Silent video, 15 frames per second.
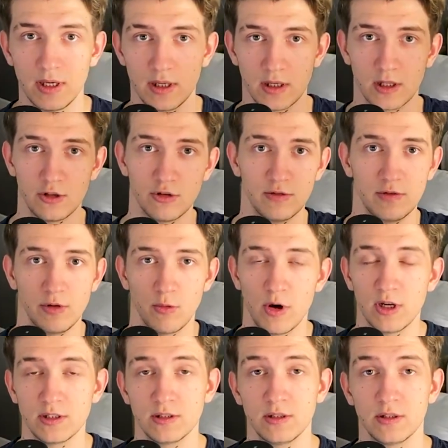Hello
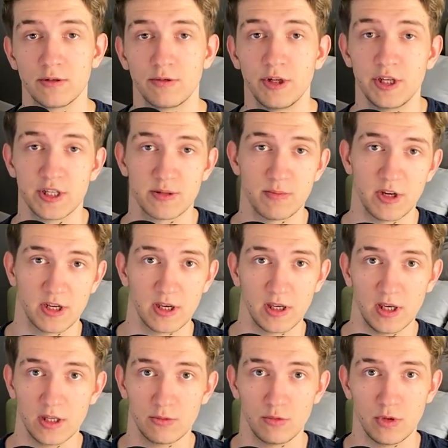everyone, Chris back
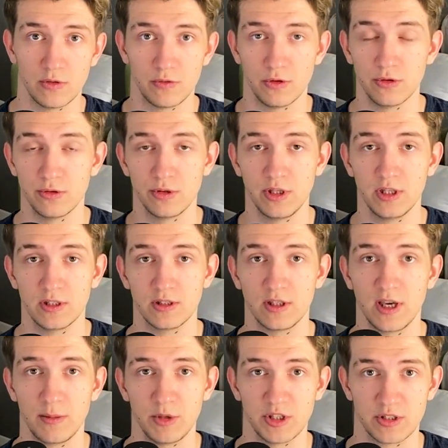again with you in
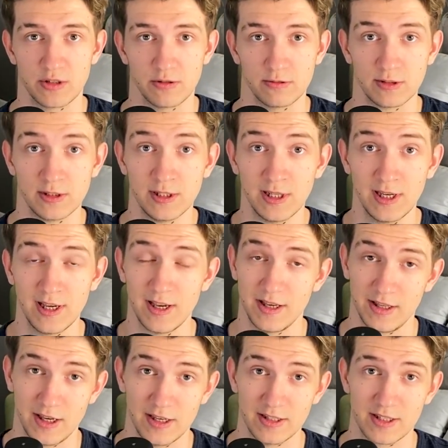Gaming Zone.
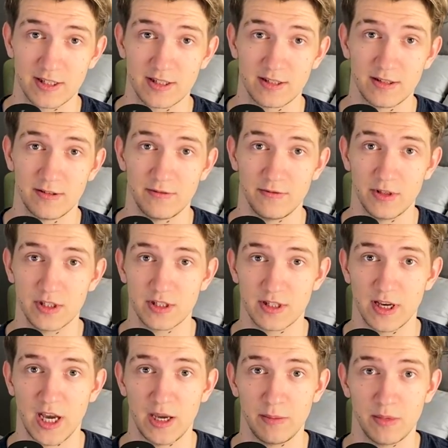Yes, this
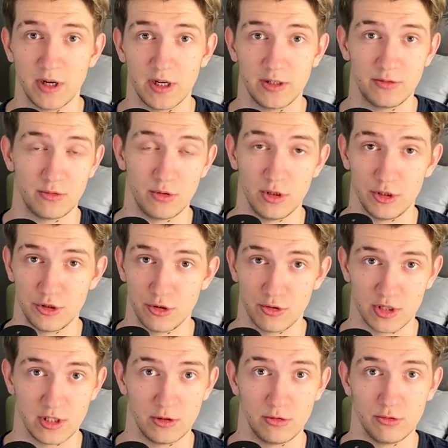time I truly
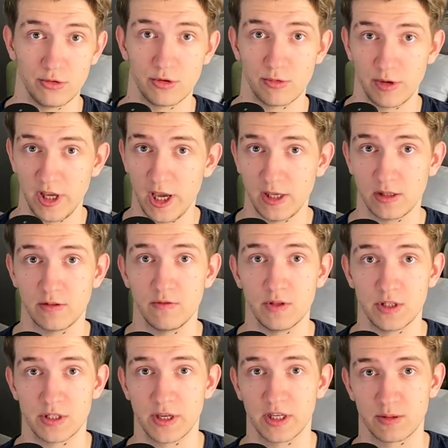chosen to create
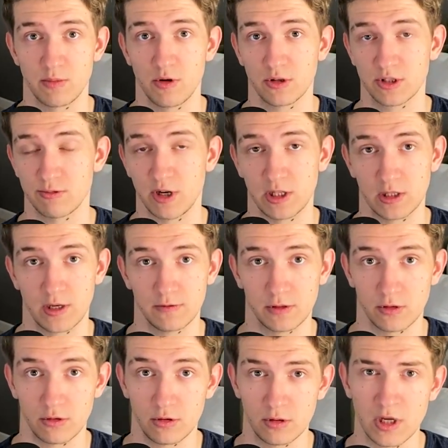this Xbox rant
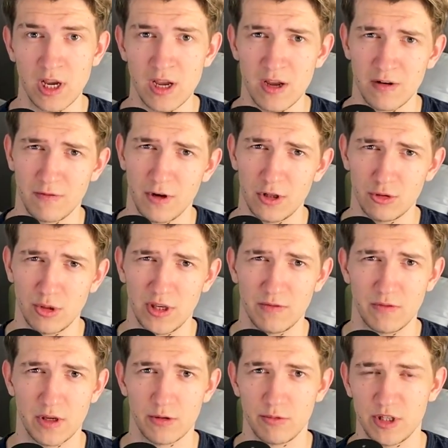after all, following
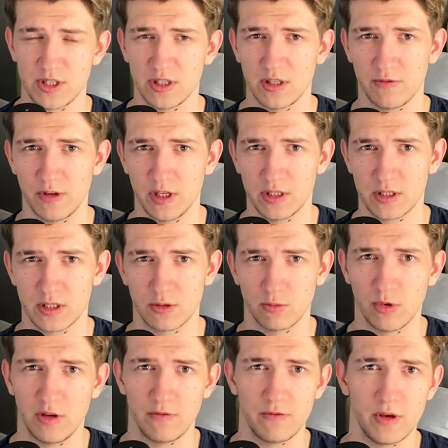the recent events
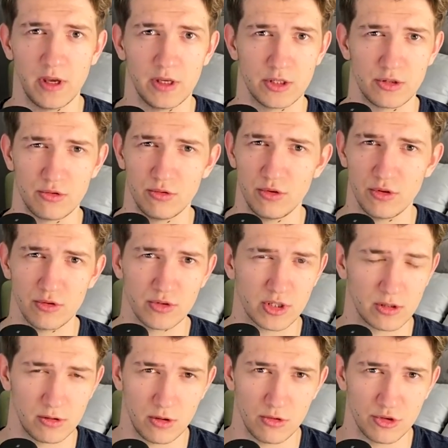with the studio's
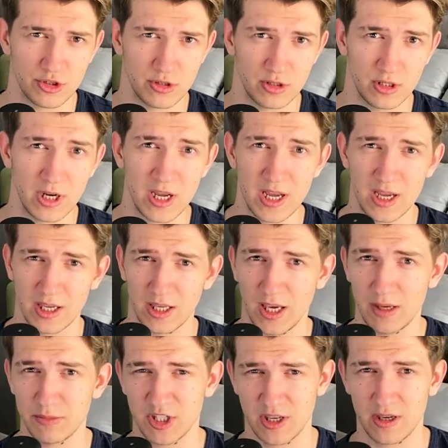closure,
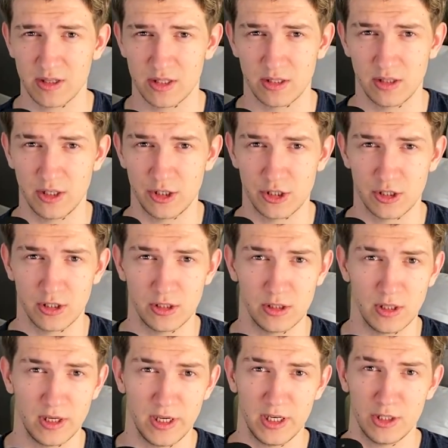games
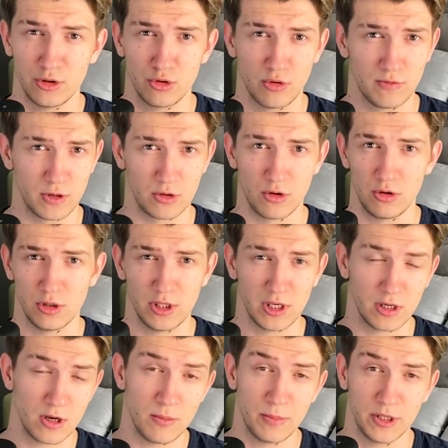cancellation and overall
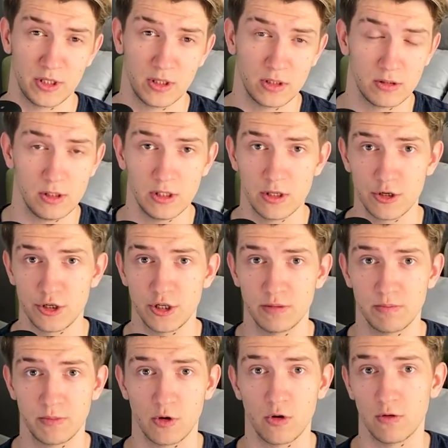incompetent
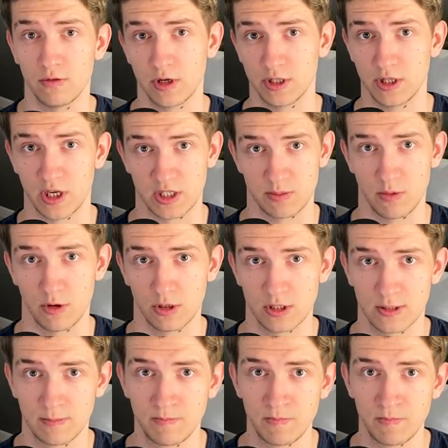leadership over at Xbox.